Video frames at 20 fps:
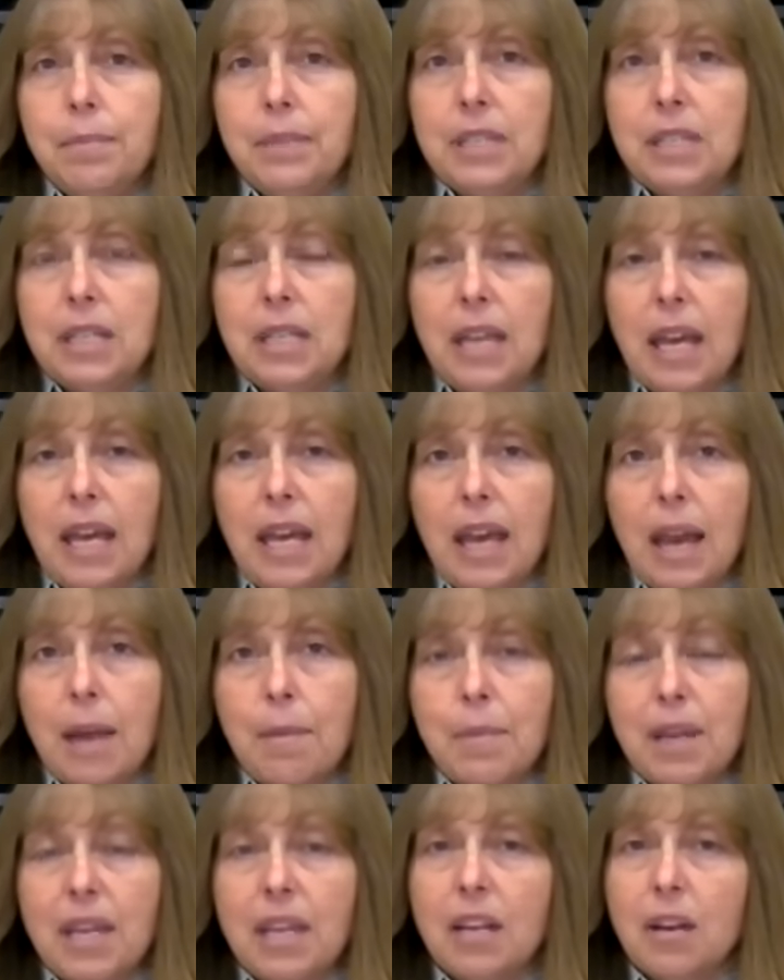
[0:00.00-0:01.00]
today
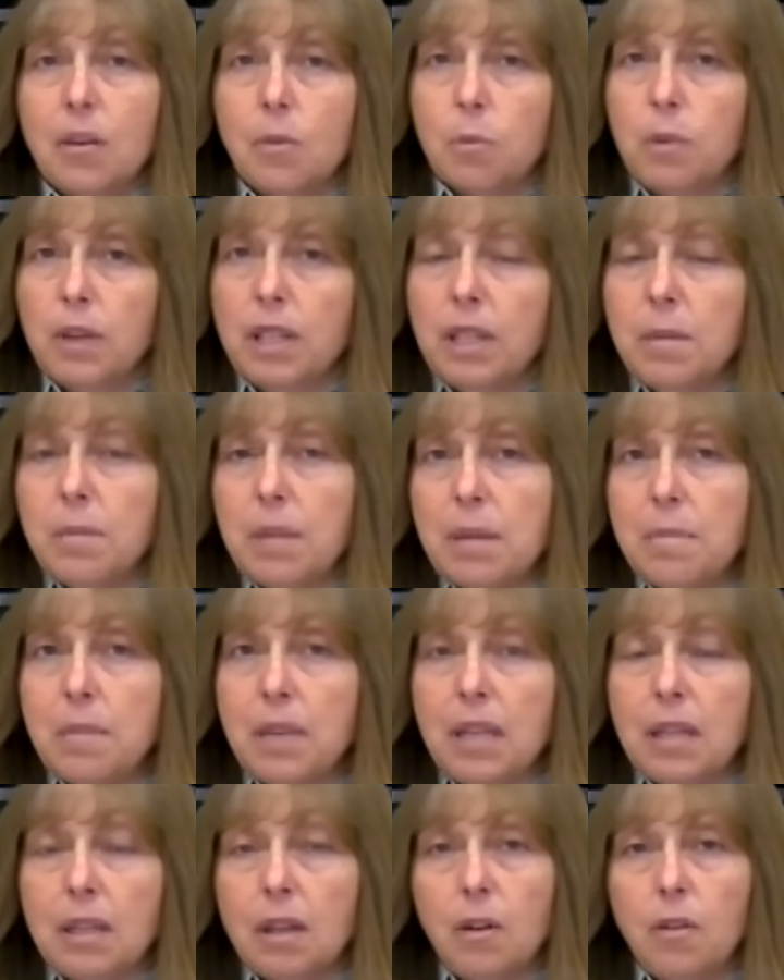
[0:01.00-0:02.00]
I'm making a really big
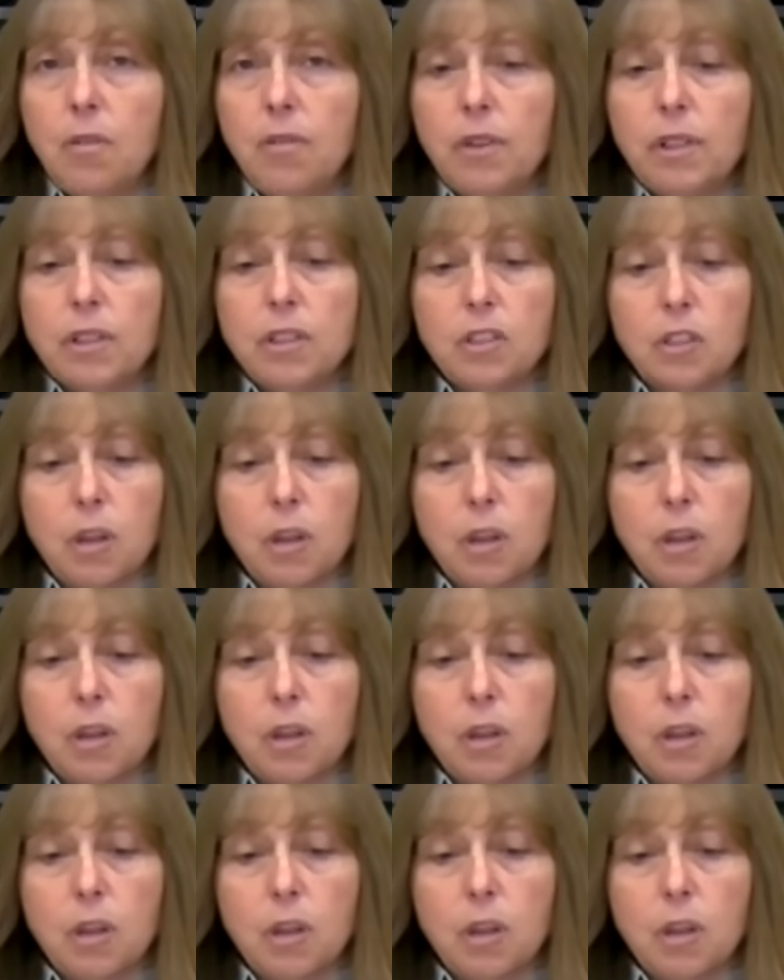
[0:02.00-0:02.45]
meatloaf,